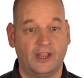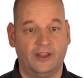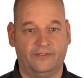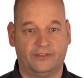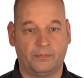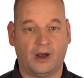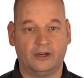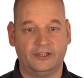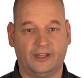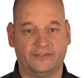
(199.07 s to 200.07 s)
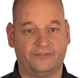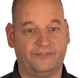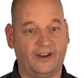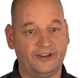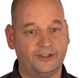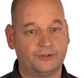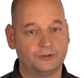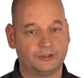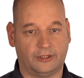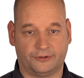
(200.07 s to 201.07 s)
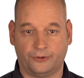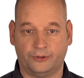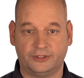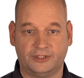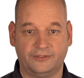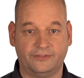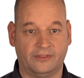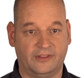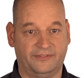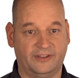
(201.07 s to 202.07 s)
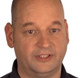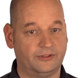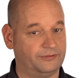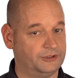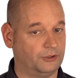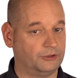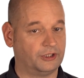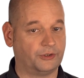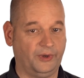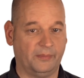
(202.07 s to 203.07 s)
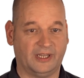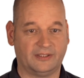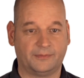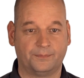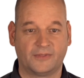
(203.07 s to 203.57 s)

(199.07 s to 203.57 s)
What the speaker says: if the party has a very good alternative in the event of a non-agreement.